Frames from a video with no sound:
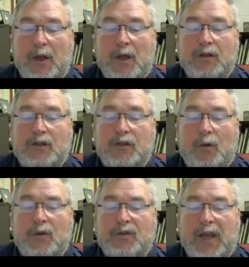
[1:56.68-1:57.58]

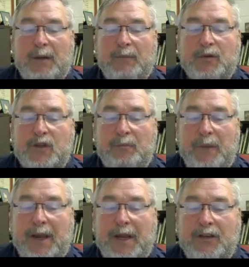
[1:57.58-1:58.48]
Soil samples
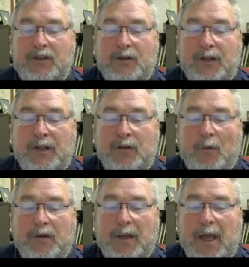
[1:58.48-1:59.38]
submitted to the
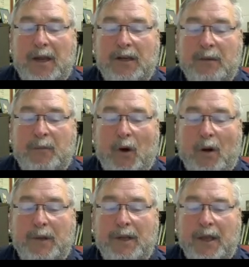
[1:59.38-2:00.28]
North Carolina
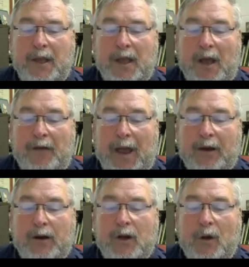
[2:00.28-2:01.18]
Department of
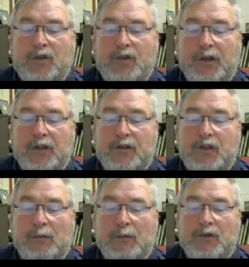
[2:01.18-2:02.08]
Agriculture and
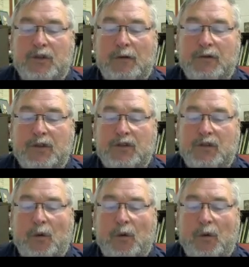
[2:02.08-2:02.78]
Consumer Services Soil